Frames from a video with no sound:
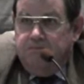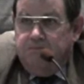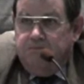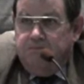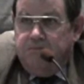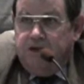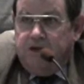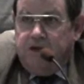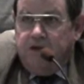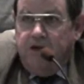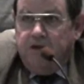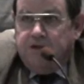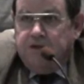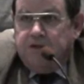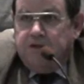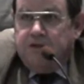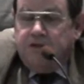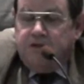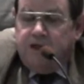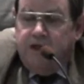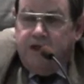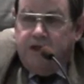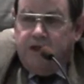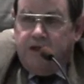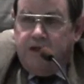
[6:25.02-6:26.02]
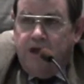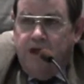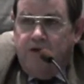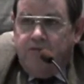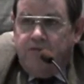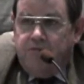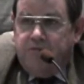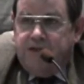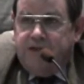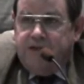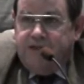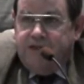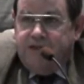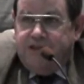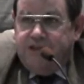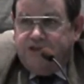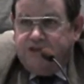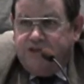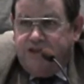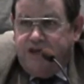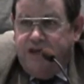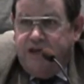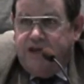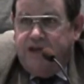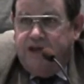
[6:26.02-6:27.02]
because the state government
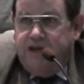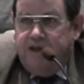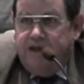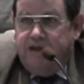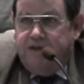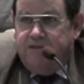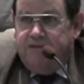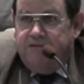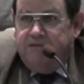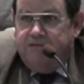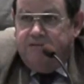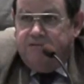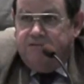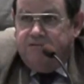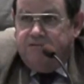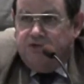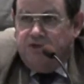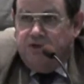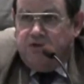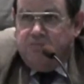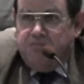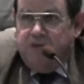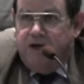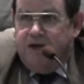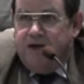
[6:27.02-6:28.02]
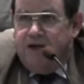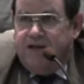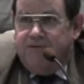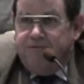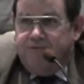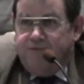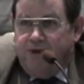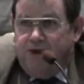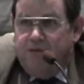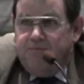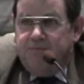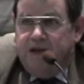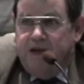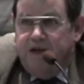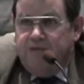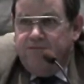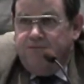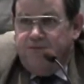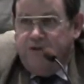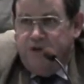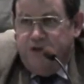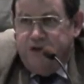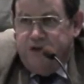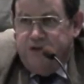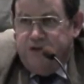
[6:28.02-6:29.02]
took money from that
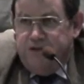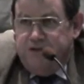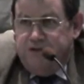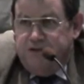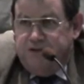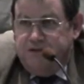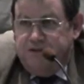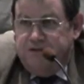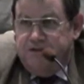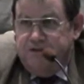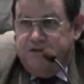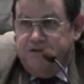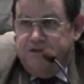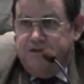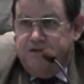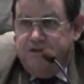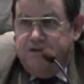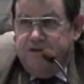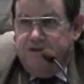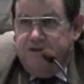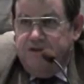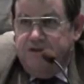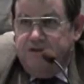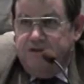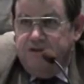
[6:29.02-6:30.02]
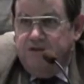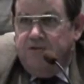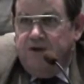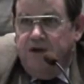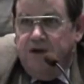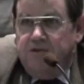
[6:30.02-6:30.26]
fund to do